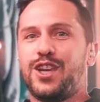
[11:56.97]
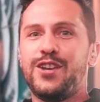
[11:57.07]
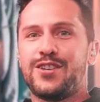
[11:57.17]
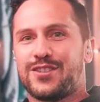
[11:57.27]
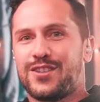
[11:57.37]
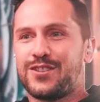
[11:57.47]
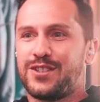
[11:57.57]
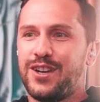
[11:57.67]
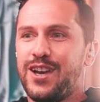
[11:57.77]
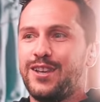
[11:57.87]
Jesus is
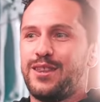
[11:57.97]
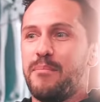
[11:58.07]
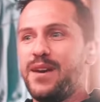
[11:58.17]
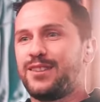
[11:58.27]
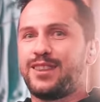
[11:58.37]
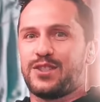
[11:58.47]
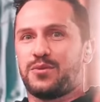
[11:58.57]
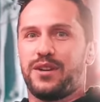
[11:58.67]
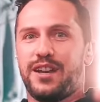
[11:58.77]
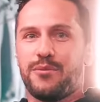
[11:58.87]
the, the myth
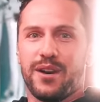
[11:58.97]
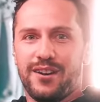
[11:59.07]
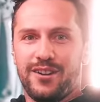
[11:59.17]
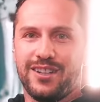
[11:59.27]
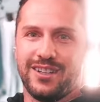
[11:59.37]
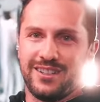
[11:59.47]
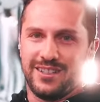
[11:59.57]
that's really real?